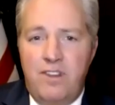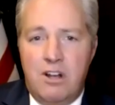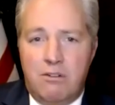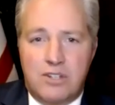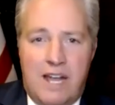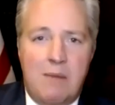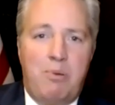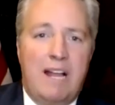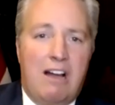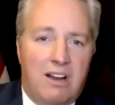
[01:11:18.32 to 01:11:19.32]
you know, trying to
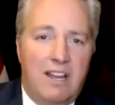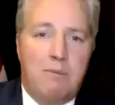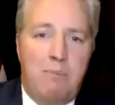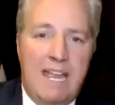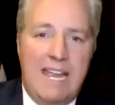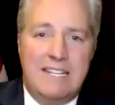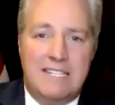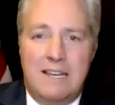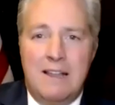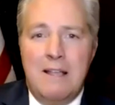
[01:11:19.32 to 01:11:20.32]
put out
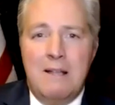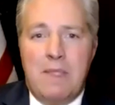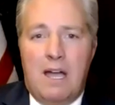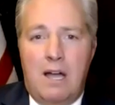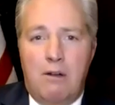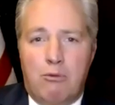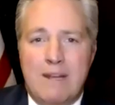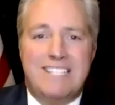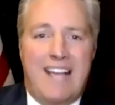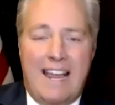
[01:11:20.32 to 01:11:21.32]
clickbait and
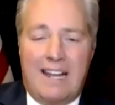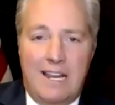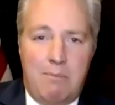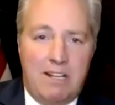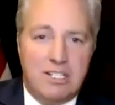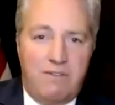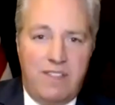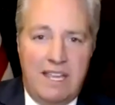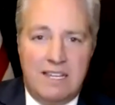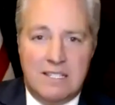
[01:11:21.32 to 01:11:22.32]
recycling a bunch of
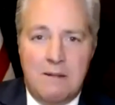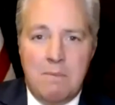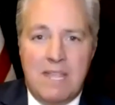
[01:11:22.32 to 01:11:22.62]
things.